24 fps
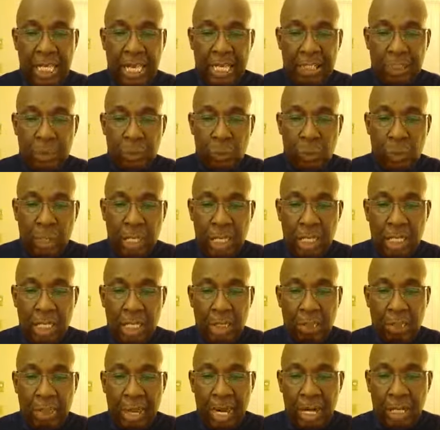last
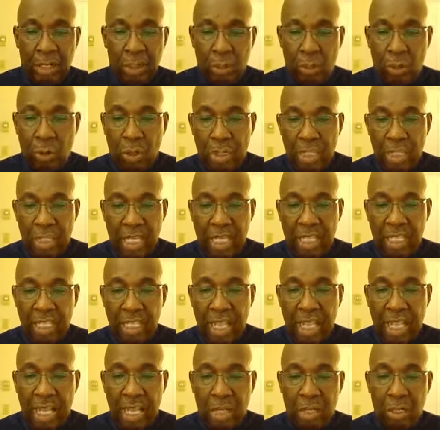week about our daughter
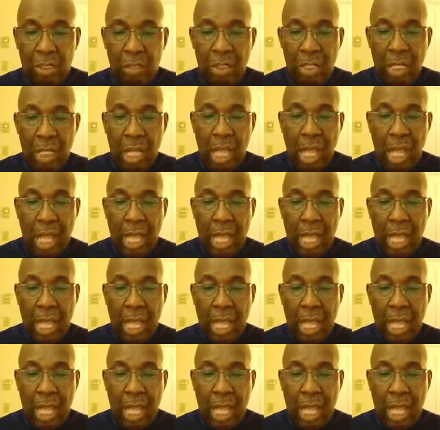Danielle,